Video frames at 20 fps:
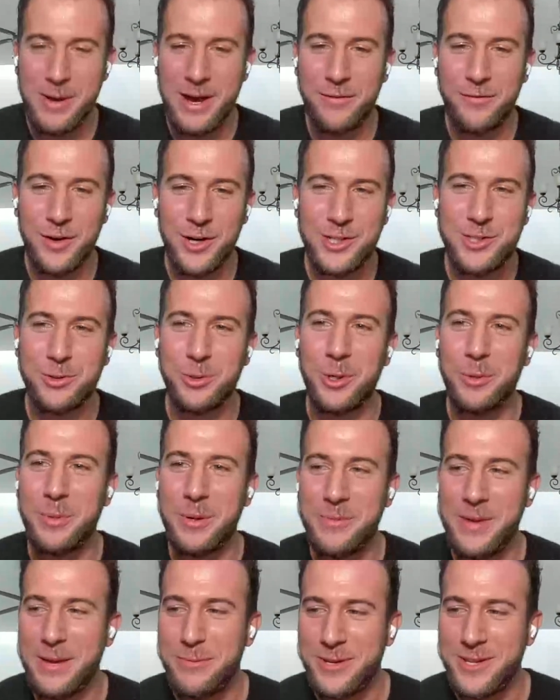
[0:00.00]
all about virtual,
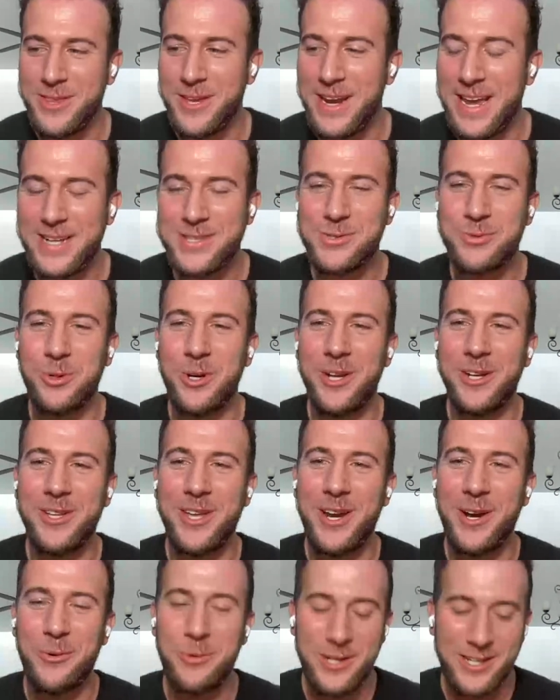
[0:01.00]
but maybe the next one,
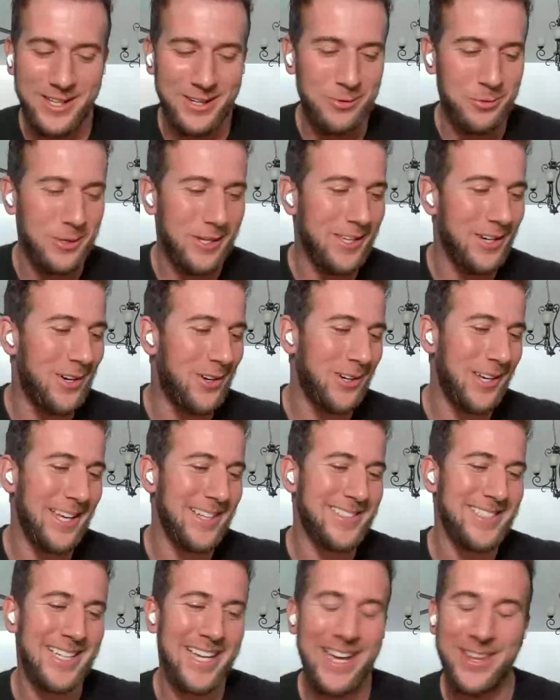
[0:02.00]
we can all
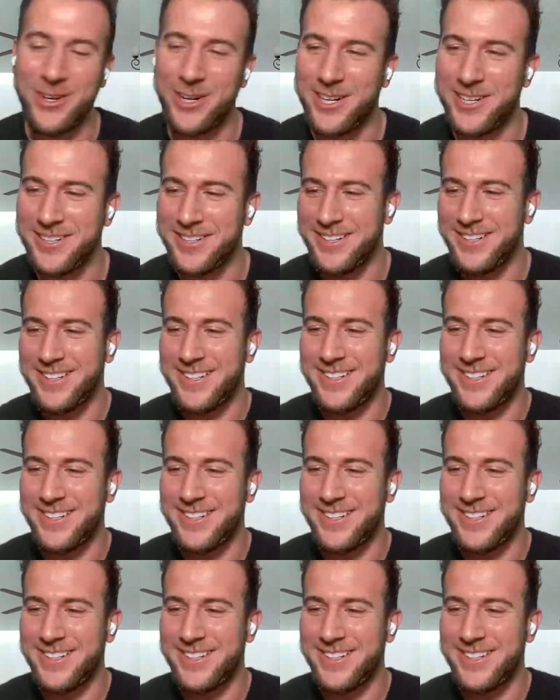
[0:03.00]
get together.